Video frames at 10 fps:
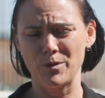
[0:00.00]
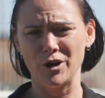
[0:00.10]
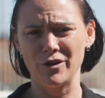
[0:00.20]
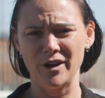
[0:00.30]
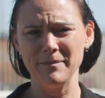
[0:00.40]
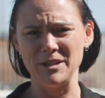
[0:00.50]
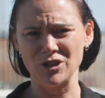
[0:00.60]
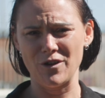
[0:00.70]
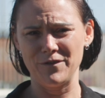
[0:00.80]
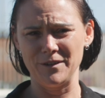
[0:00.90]
program
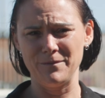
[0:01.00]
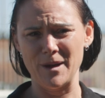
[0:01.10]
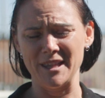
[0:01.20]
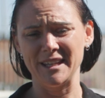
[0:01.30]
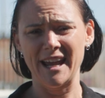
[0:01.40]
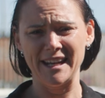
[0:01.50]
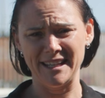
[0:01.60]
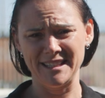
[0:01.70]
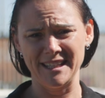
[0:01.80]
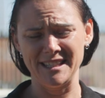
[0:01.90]
that's offered by the
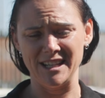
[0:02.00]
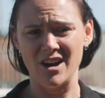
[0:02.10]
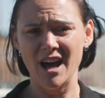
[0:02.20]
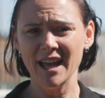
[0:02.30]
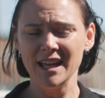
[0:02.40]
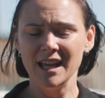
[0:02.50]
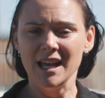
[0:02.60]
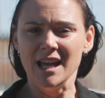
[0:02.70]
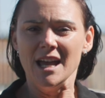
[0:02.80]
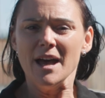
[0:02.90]
KDCCI.
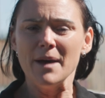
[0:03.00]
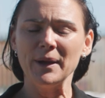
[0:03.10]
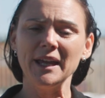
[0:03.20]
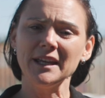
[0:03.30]
Being